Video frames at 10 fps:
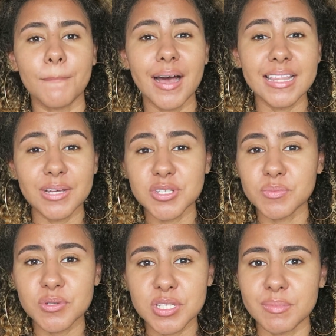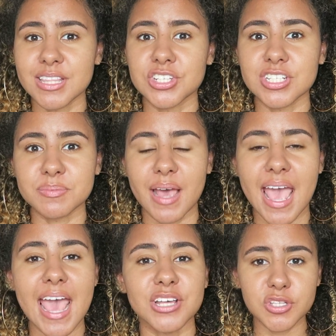But there was more to me than just my hair.